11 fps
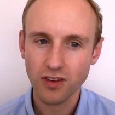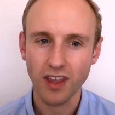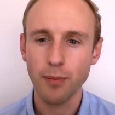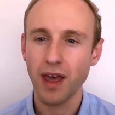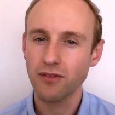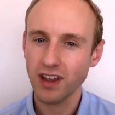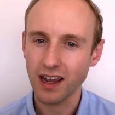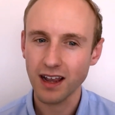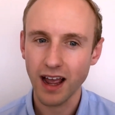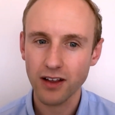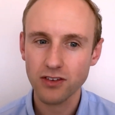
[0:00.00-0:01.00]
that they may have
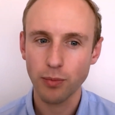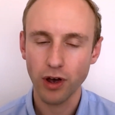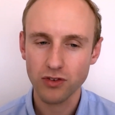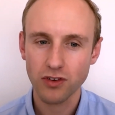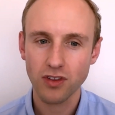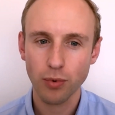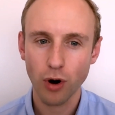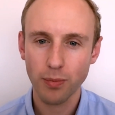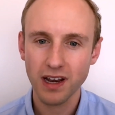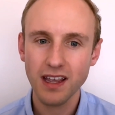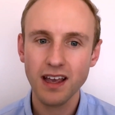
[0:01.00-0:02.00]
taken out to purchase the
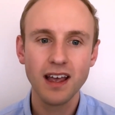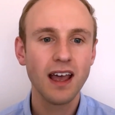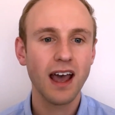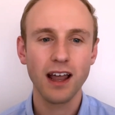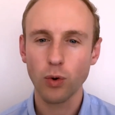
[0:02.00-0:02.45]
property, and